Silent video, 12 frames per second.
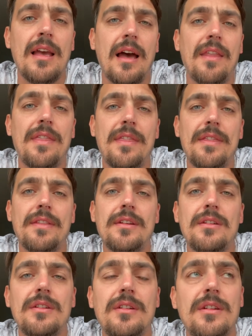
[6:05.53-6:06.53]

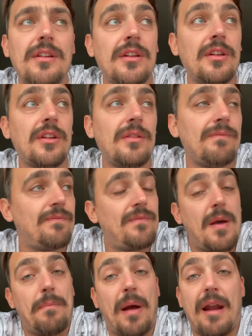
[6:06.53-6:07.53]
And
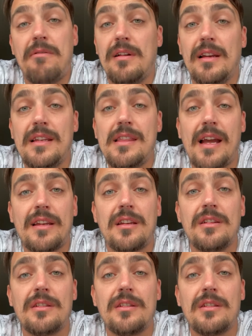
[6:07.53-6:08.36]
apparently that's